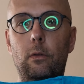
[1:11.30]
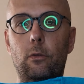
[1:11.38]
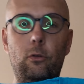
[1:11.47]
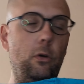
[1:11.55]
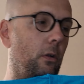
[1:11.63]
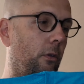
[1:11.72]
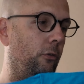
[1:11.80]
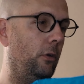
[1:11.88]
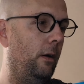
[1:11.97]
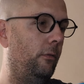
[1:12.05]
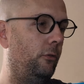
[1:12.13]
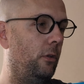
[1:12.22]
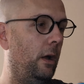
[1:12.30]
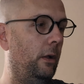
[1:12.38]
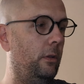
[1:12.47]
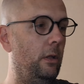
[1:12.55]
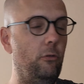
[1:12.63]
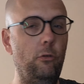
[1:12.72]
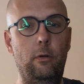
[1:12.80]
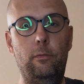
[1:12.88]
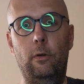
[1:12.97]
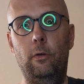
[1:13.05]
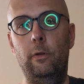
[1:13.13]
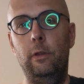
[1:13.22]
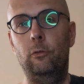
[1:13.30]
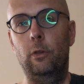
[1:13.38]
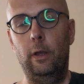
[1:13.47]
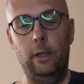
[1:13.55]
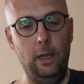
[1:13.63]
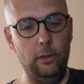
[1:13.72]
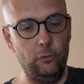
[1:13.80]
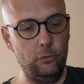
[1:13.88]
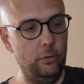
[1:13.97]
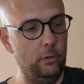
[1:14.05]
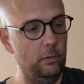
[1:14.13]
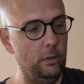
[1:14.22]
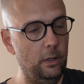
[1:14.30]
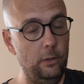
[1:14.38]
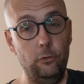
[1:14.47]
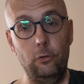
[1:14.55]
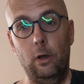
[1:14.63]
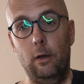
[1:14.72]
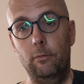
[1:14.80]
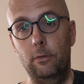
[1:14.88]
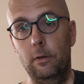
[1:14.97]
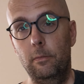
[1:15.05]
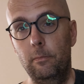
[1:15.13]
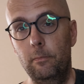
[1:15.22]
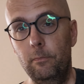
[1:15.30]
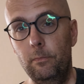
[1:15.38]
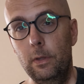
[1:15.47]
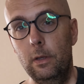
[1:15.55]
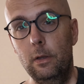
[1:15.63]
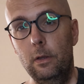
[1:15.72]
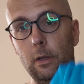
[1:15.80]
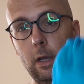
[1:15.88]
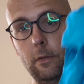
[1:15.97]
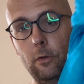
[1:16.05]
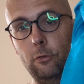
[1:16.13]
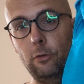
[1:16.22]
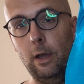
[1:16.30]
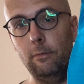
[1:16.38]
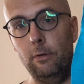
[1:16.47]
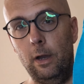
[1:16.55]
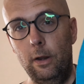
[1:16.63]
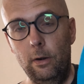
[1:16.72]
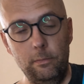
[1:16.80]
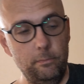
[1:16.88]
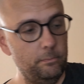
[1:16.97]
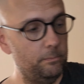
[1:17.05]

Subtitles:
It's called a soft style t-shirt for a reason, I guess. It is soft. Heather Sapphire.